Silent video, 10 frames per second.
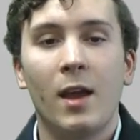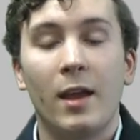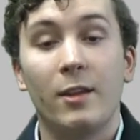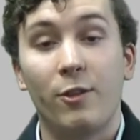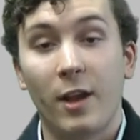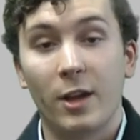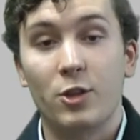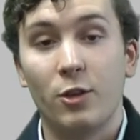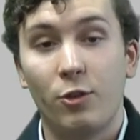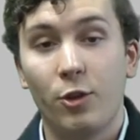In
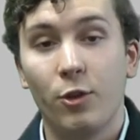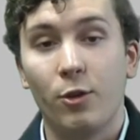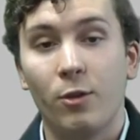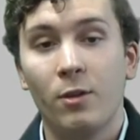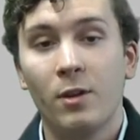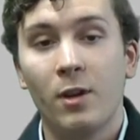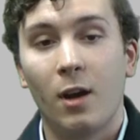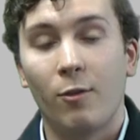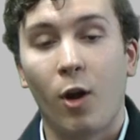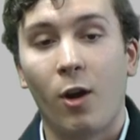Section 2
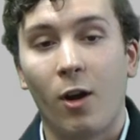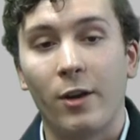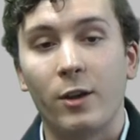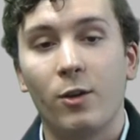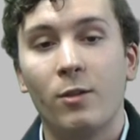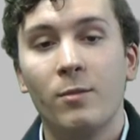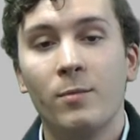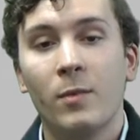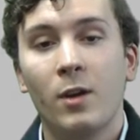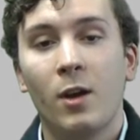of our article,
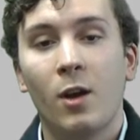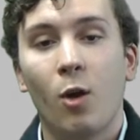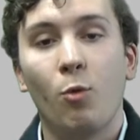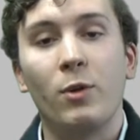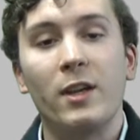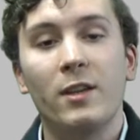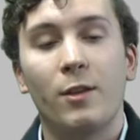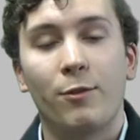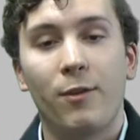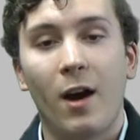we
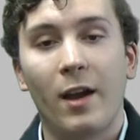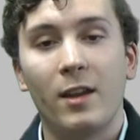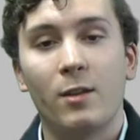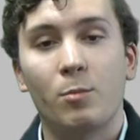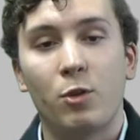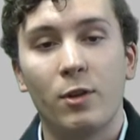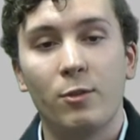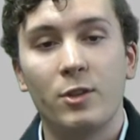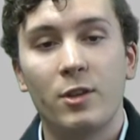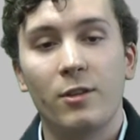defined
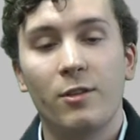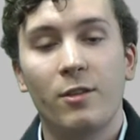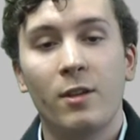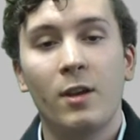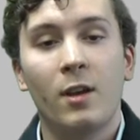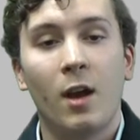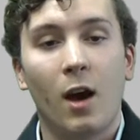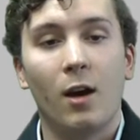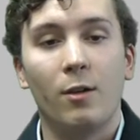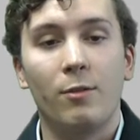privileges
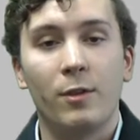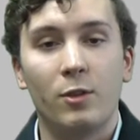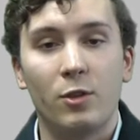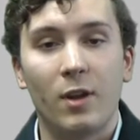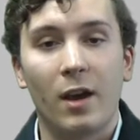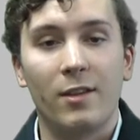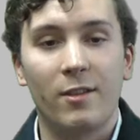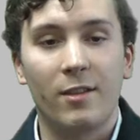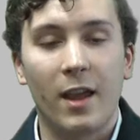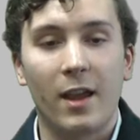of the United
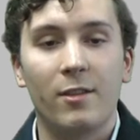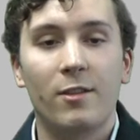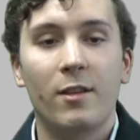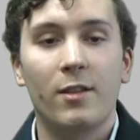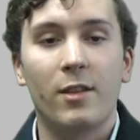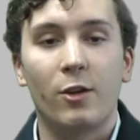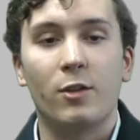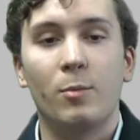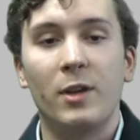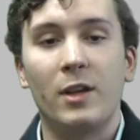States that are
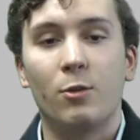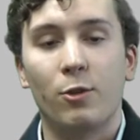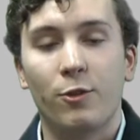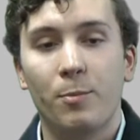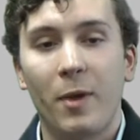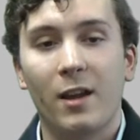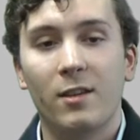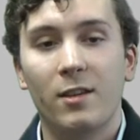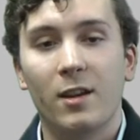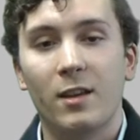to be
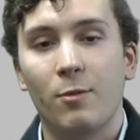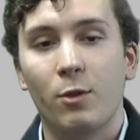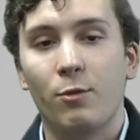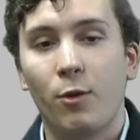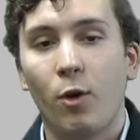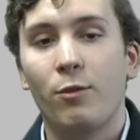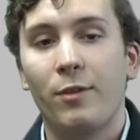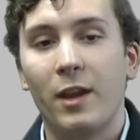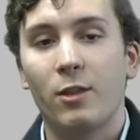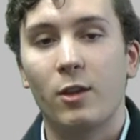respected and given full
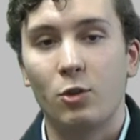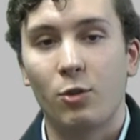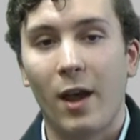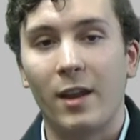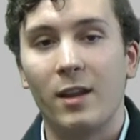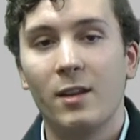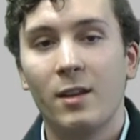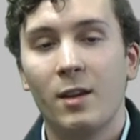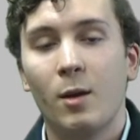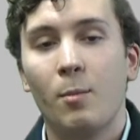faith and credit
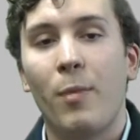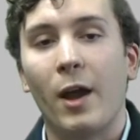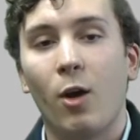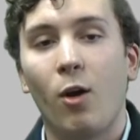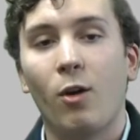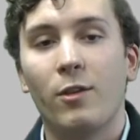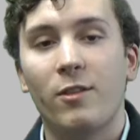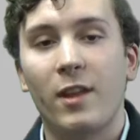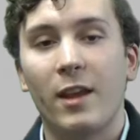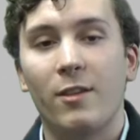by all the
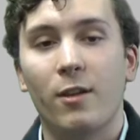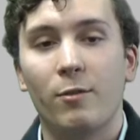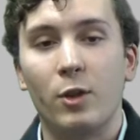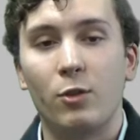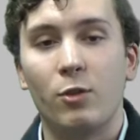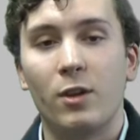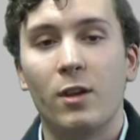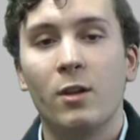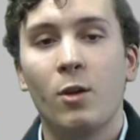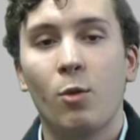states of the
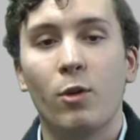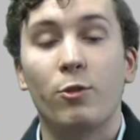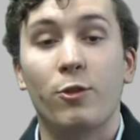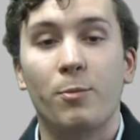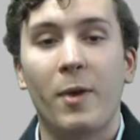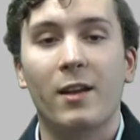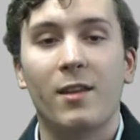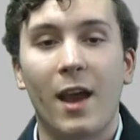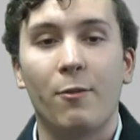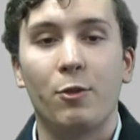Union with respect
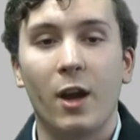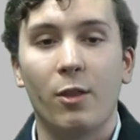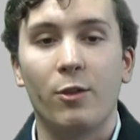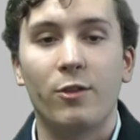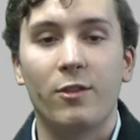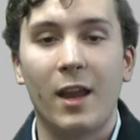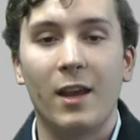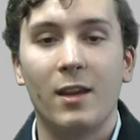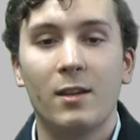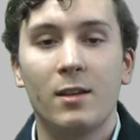to every other state.